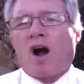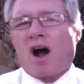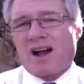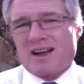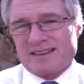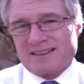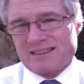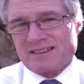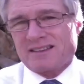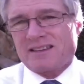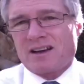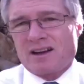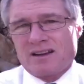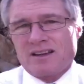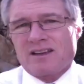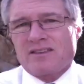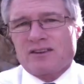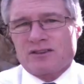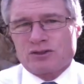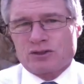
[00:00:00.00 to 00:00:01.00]
I tell
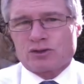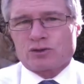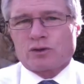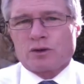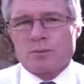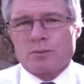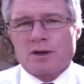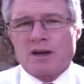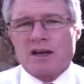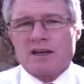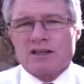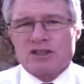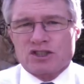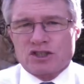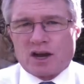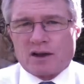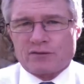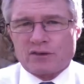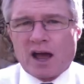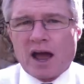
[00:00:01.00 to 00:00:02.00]
you, the discriminating chef.